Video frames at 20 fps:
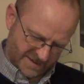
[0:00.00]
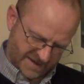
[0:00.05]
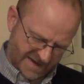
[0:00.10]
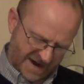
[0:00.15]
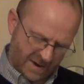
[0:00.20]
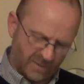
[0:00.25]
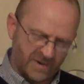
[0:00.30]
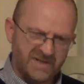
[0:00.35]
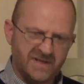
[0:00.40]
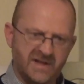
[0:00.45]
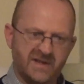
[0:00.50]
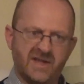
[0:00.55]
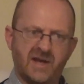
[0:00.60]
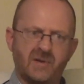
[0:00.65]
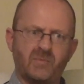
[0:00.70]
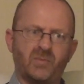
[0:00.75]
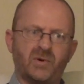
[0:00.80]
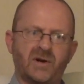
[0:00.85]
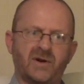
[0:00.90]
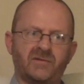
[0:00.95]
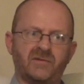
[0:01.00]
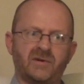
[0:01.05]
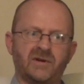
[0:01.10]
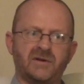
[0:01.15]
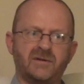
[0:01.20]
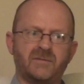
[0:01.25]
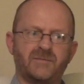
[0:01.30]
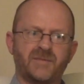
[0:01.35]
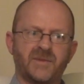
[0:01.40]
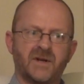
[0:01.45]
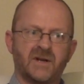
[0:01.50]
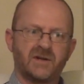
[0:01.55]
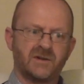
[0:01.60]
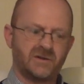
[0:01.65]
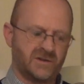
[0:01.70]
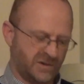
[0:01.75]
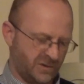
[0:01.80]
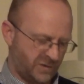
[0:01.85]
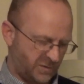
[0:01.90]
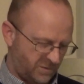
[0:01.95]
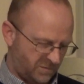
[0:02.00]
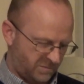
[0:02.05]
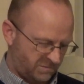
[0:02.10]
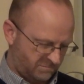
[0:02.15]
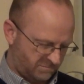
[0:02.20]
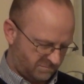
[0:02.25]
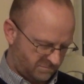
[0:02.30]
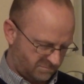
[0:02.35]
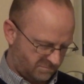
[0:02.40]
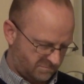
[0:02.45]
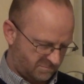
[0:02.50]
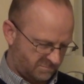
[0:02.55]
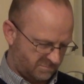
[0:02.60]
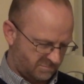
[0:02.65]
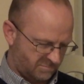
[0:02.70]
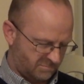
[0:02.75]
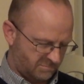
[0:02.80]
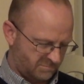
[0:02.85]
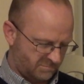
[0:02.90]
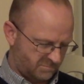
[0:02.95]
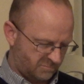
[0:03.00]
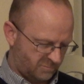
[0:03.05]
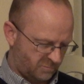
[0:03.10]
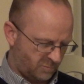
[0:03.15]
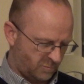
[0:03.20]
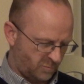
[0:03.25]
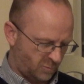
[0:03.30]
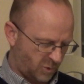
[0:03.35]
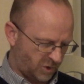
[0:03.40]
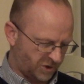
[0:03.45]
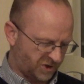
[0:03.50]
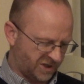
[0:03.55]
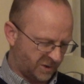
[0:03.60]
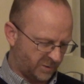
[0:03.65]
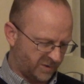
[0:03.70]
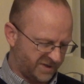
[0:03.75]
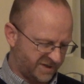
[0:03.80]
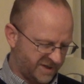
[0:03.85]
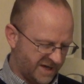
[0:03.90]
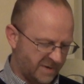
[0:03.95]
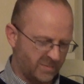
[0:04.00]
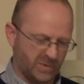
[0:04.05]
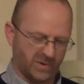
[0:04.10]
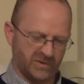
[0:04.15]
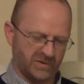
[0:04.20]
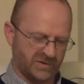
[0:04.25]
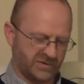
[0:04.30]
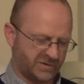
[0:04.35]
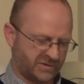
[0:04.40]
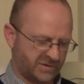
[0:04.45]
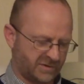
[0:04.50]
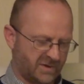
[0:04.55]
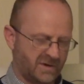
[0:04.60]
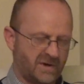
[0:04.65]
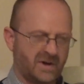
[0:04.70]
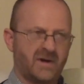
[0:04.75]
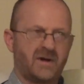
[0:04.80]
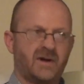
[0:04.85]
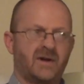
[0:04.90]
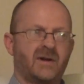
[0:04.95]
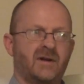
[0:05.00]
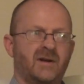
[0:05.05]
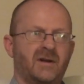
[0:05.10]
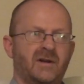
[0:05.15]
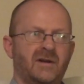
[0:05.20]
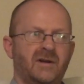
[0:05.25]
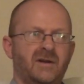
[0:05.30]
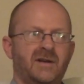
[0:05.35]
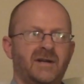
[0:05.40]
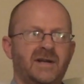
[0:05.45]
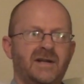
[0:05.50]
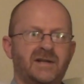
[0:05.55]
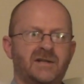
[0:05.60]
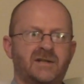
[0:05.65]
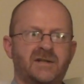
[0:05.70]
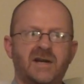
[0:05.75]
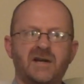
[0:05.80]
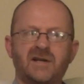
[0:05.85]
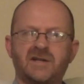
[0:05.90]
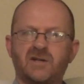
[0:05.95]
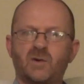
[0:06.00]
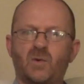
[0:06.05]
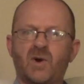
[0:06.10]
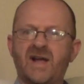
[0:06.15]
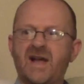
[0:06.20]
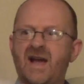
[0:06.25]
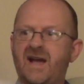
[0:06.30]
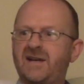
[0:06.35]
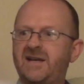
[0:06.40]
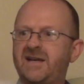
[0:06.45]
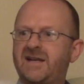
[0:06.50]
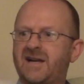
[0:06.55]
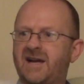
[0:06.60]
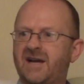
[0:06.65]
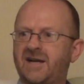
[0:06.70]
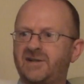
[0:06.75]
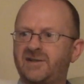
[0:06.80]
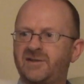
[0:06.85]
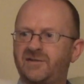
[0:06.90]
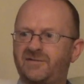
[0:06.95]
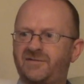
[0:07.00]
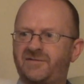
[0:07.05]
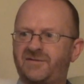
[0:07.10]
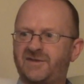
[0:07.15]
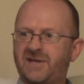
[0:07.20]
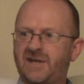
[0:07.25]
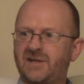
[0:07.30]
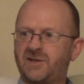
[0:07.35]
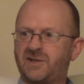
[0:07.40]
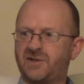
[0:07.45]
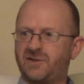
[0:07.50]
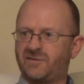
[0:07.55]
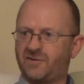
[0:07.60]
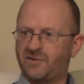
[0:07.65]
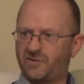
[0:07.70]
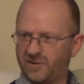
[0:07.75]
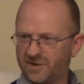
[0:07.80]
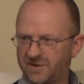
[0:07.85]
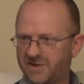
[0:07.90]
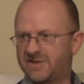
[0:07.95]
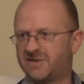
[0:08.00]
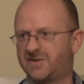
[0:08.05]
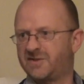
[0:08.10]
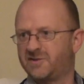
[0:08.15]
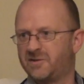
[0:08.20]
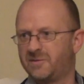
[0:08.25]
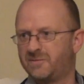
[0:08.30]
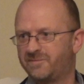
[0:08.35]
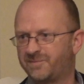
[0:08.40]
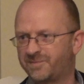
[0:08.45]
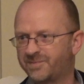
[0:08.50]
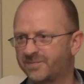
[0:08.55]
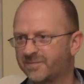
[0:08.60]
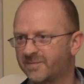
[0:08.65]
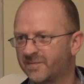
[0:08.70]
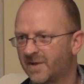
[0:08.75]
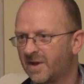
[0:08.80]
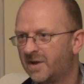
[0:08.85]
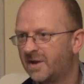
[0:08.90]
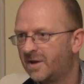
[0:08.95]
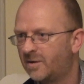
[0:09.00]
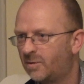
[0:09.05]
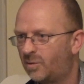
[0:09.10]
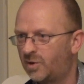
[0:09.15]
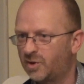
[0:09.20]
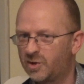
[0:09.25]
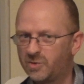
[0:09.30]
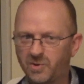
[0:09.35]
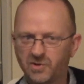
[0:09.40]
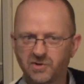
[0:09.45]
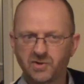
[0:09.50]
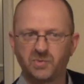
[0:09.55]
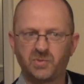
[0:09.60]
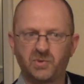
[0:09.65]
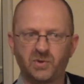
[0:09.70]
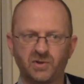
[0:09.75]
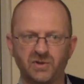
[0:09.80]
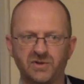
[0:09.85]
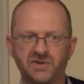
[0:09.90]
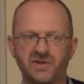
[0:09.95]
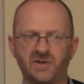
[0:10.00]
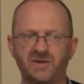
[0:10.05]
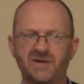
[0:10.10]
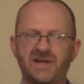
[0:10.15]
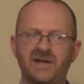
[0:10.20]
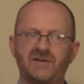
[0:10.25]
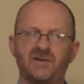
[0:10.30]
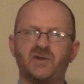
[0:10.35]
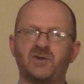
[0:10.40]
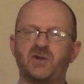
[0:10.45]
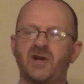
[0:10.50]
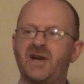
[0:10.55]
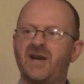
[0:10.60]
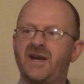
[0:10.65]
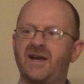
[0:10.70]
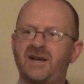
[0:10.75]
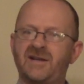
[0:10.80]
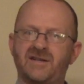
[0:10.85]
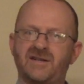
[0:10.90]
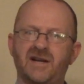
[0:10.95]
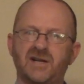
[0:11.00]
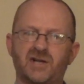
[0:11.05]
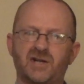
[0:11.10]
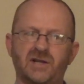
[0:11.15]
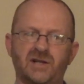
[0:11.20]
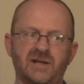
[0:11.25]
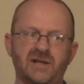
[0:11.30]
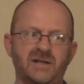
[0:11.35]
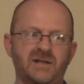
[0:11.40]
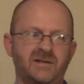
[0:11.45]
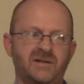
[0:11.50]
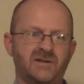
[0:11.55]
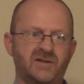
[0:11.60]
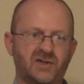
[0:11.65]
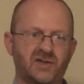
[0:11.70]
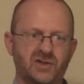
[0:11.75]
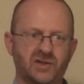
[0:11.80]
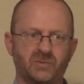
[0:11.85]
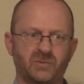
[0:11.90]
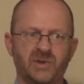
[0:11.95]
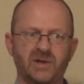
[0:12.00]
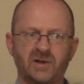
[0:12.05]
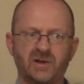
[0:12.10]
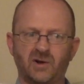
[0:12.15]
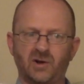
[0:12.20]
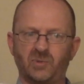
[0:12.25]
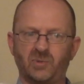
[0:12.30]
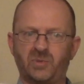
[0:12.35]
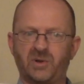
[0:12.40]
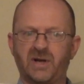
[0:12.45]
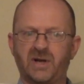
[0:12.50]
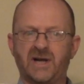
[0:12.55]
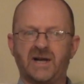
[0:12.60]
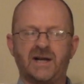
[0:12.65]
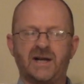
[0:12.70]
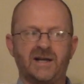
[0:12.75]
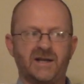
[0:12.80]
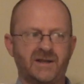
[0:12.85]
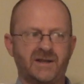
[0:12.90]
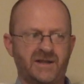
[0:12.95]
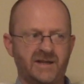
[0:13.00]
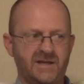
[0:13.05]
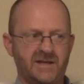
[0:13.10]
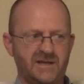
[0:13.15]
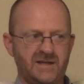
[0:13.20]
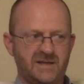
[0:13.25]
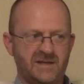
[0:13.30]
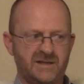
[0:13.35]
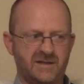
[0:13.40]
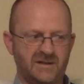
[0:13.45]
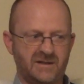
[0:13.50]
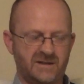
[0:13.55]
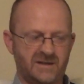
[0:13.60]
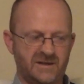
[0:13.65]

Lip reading: how is it then, brethren, to what shall we say, brothers, it takes away any kind of sense of criticism. What the Apostle Paul is doing here is he's actually summing up the